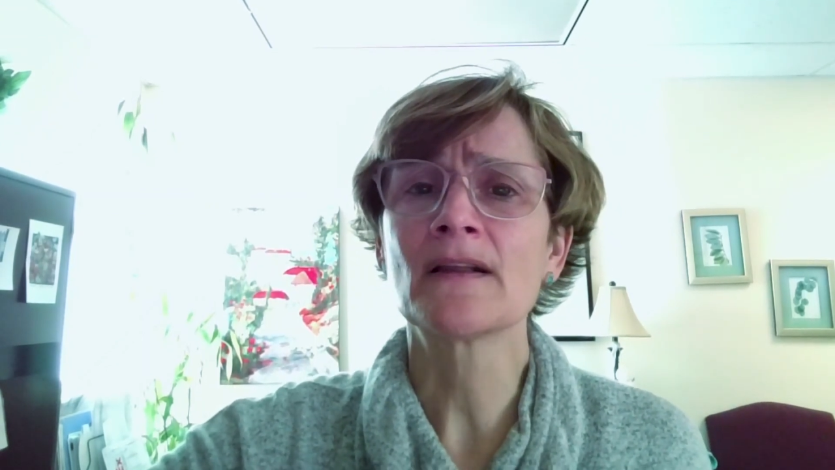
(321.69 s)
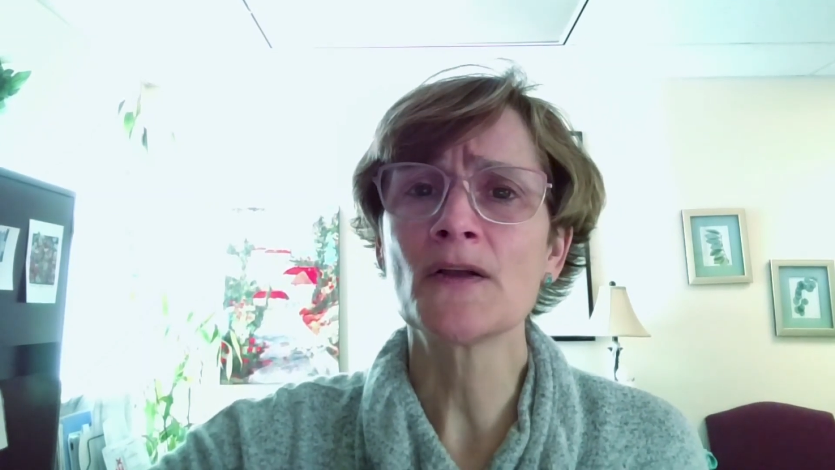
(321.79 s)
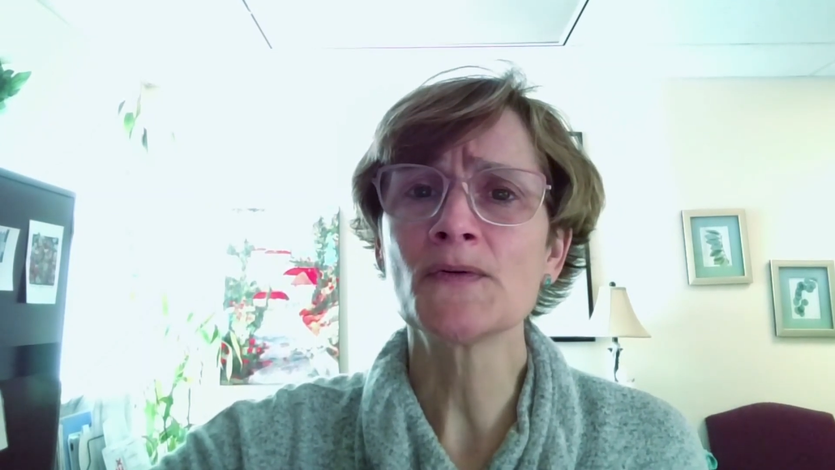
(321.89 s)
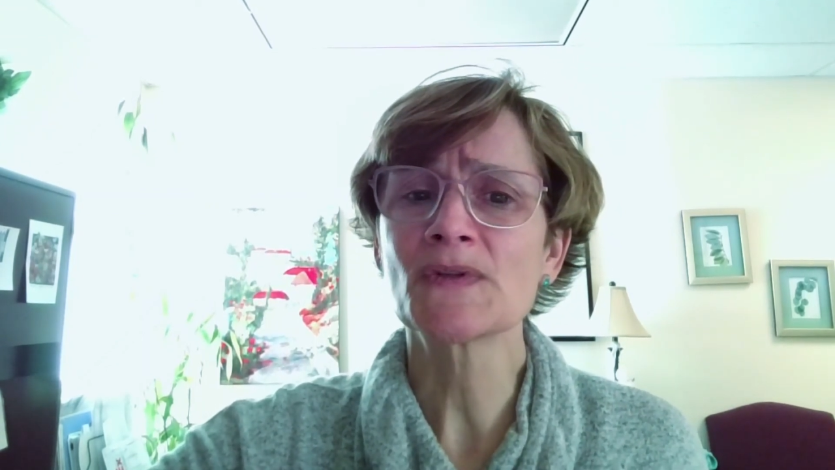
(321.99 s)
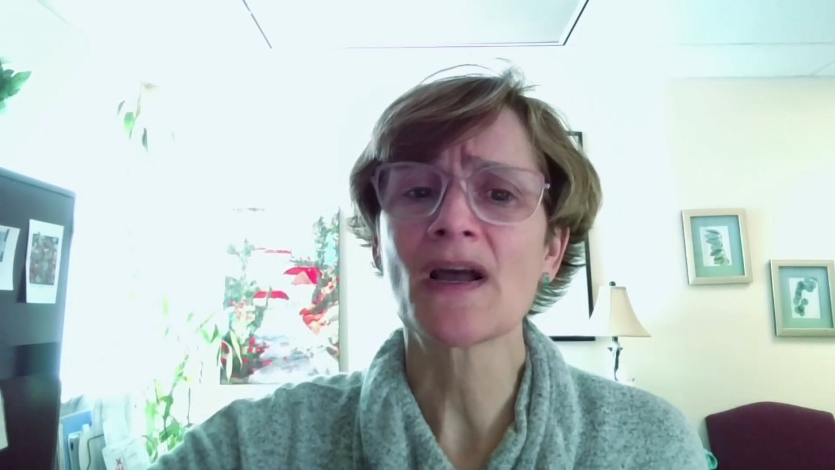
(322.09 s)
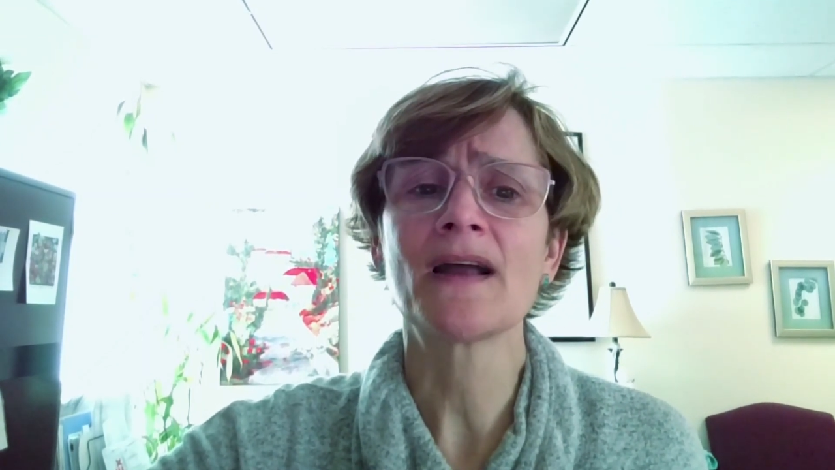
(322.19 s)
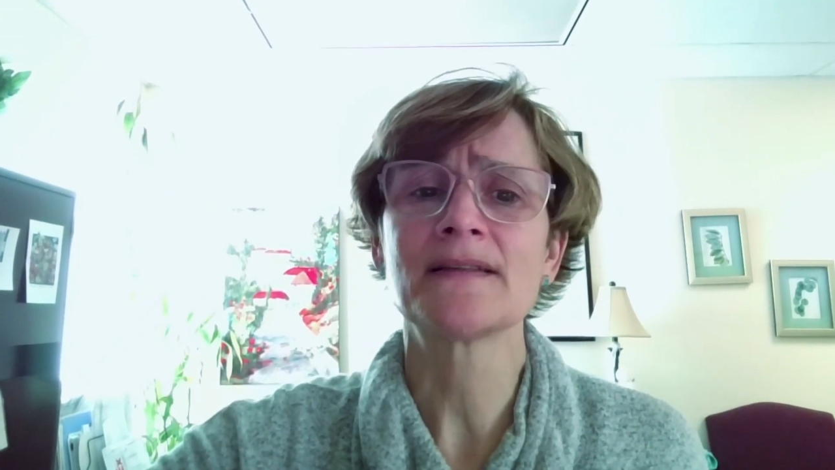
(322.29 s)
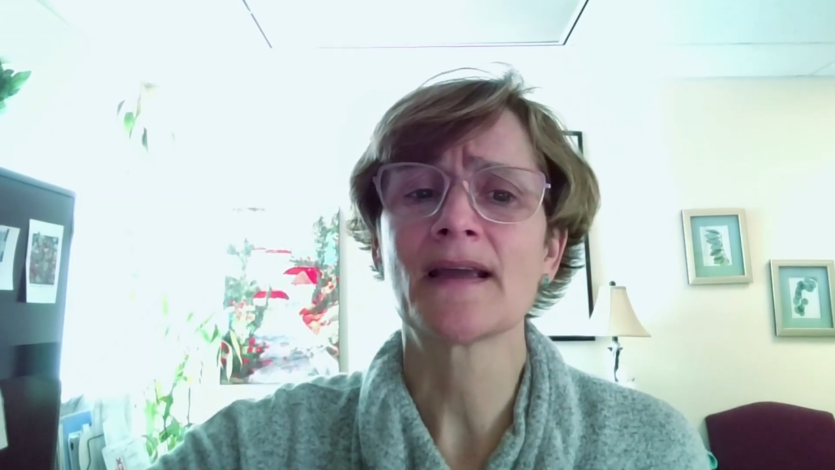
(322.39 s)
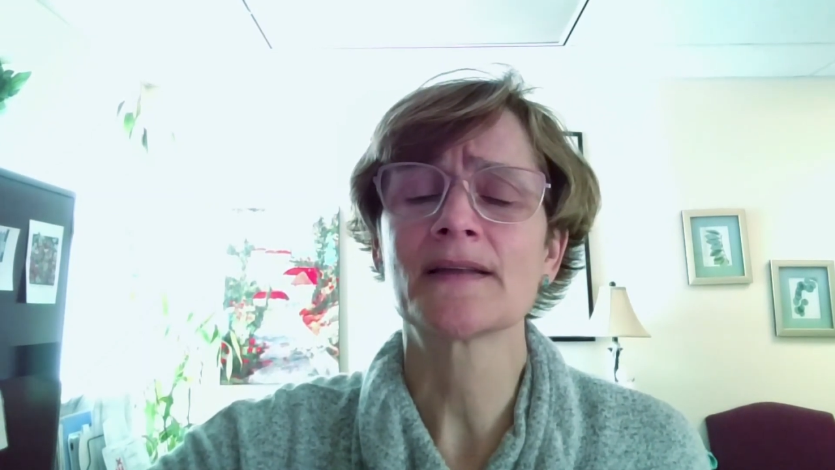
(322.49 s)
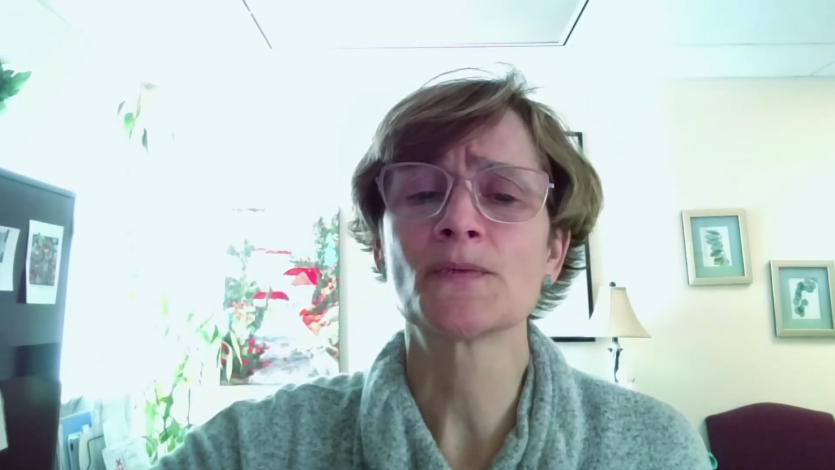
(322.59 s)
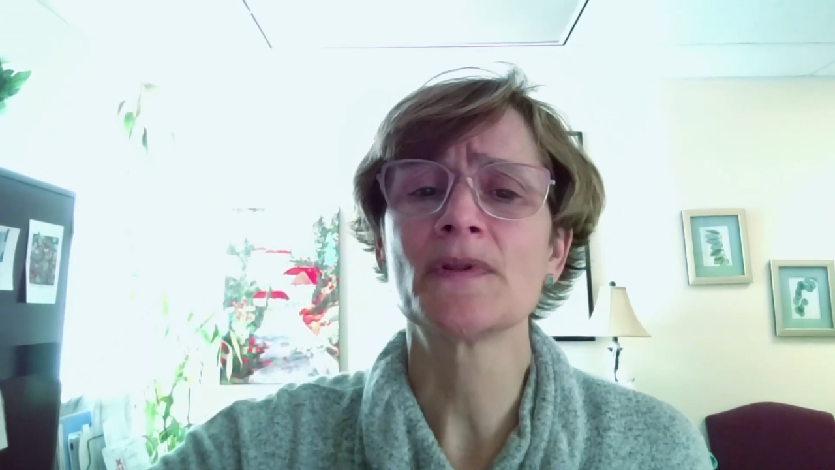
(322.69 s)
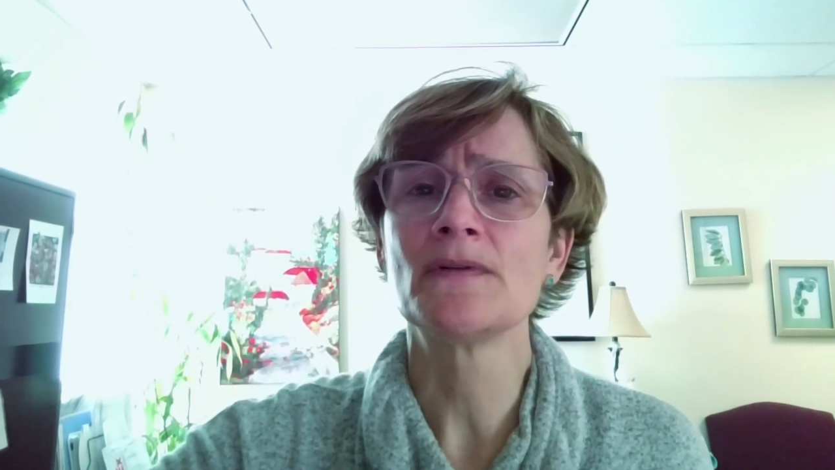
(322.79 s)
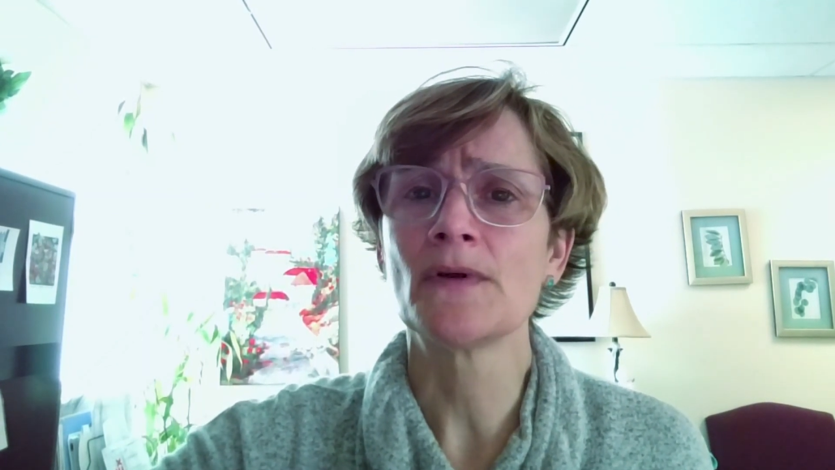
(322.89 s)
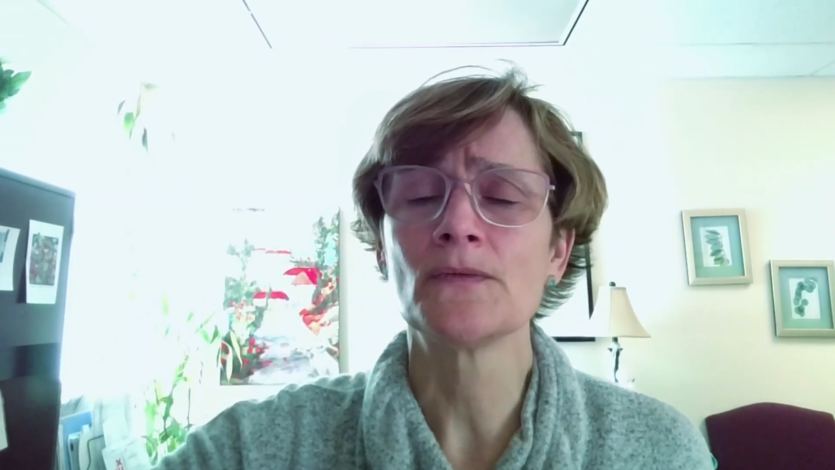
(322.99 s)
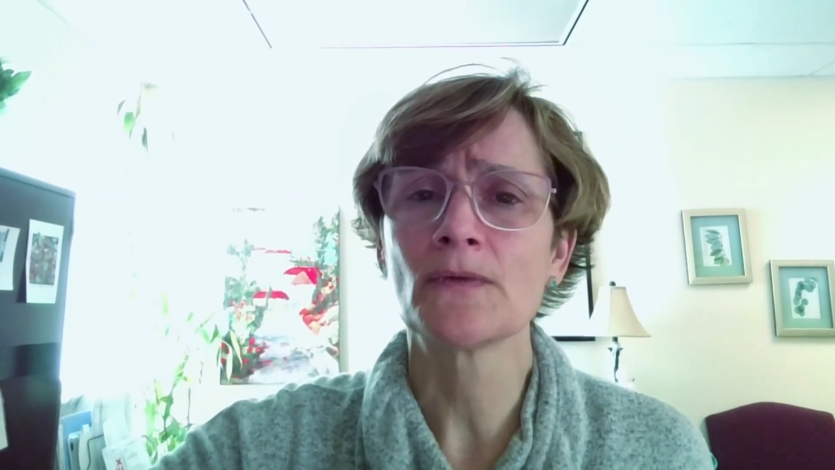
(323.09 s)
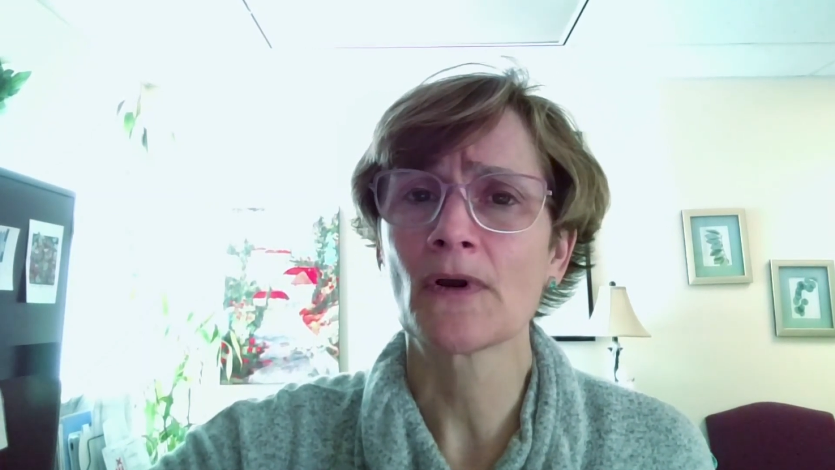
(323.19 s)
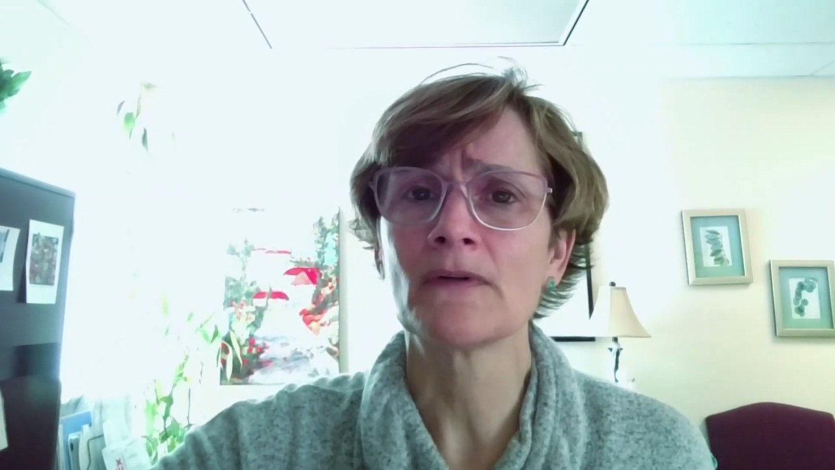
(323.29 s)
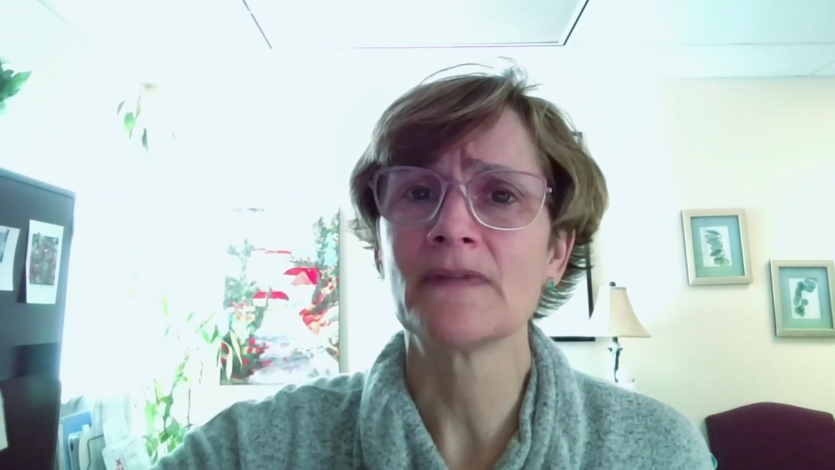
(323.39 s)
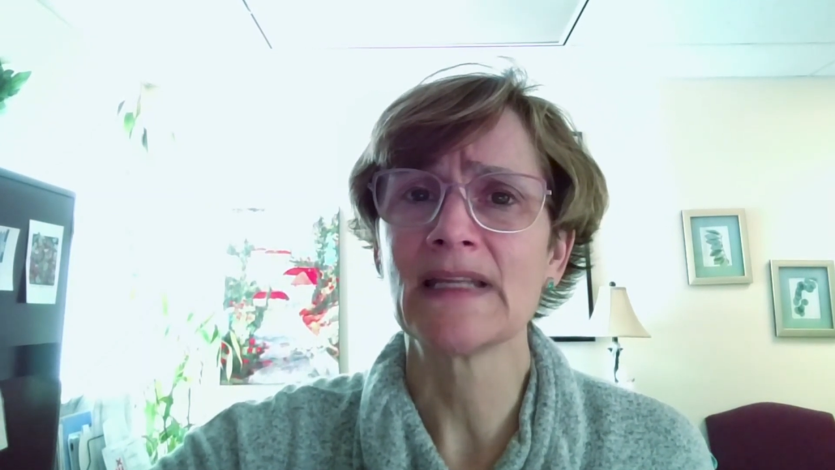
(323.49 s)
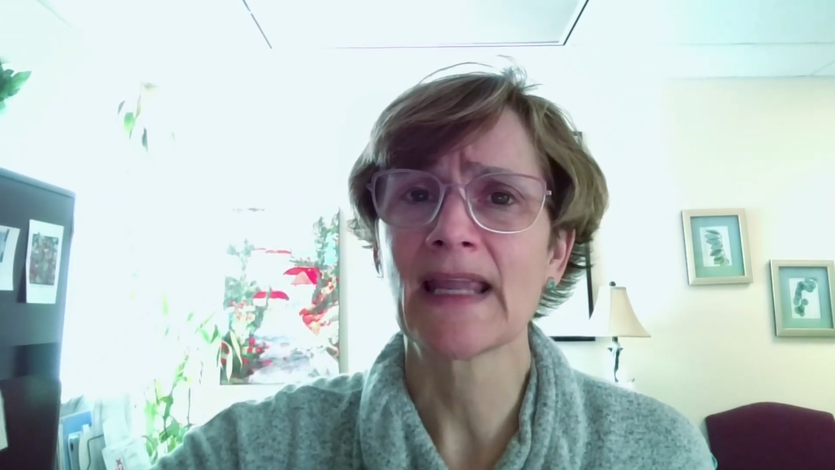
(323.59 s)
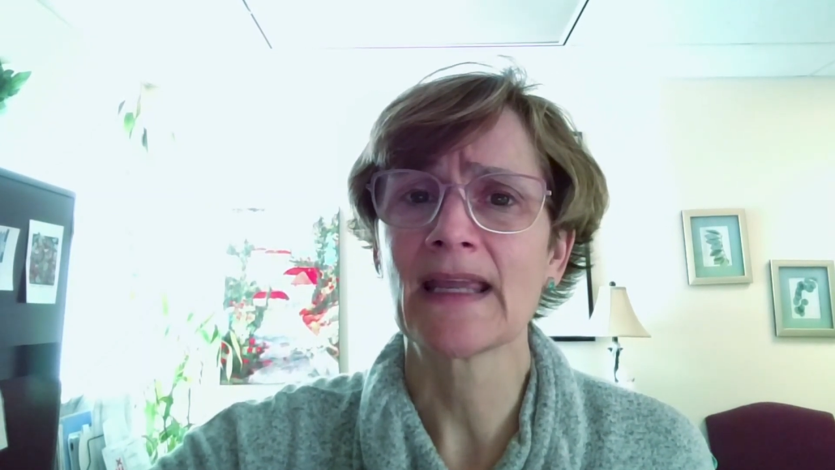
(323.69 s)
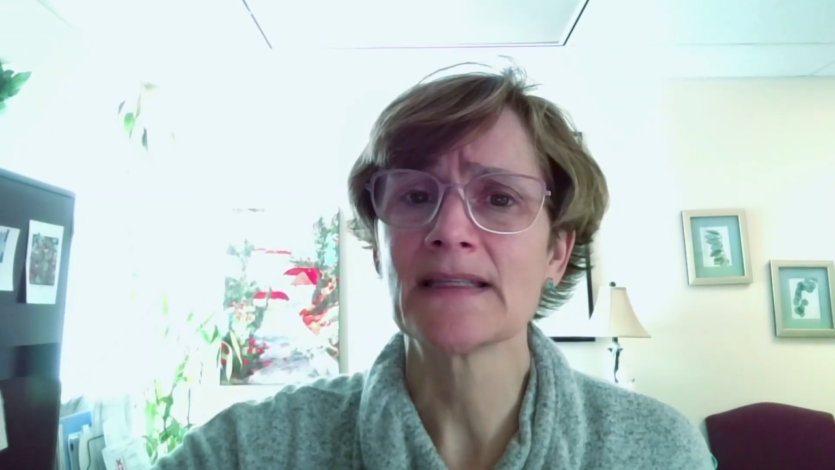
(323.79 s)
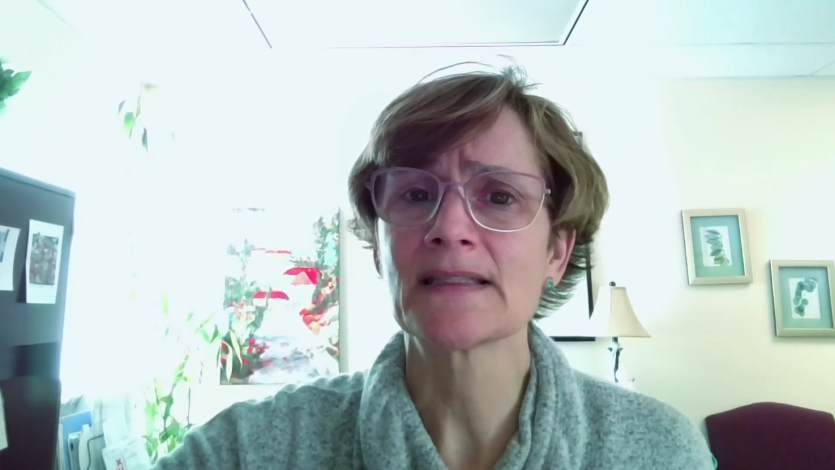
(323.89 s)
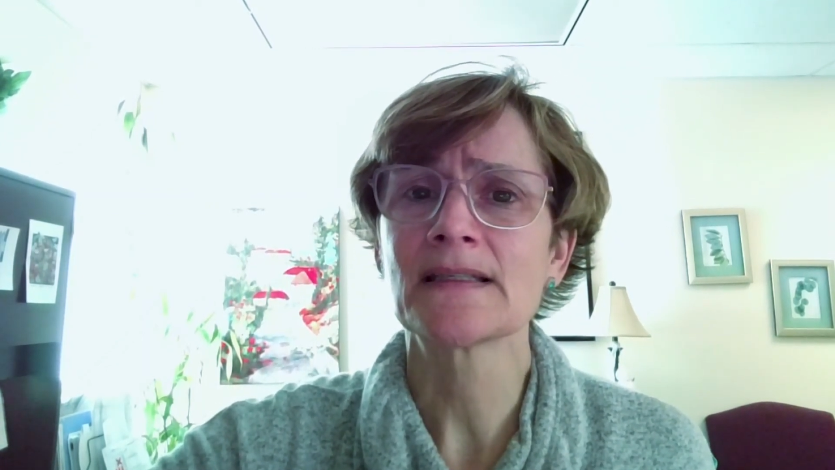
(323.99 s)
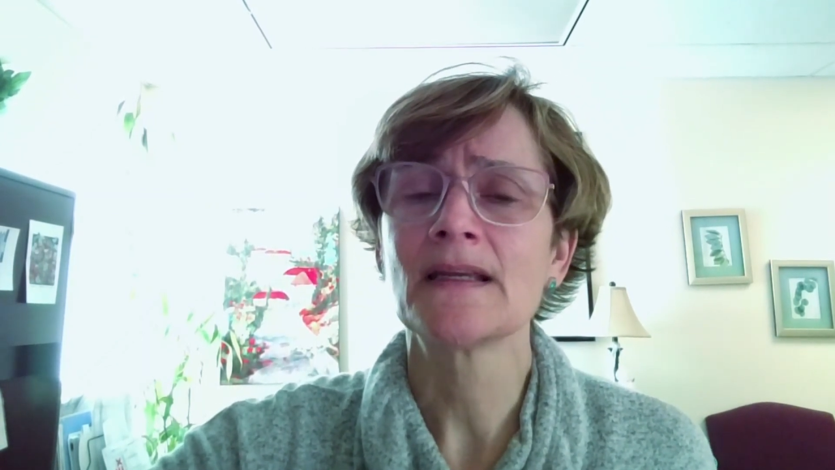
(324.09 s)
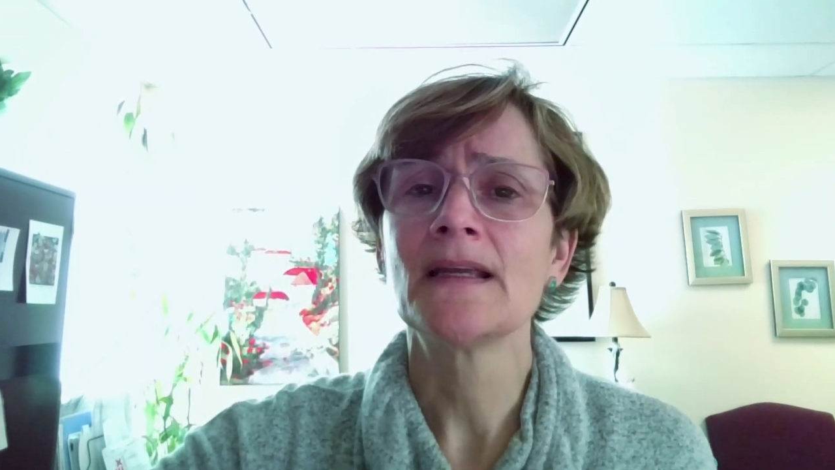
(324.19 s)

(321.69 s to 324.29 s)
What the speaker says: close contact with a known COVID case.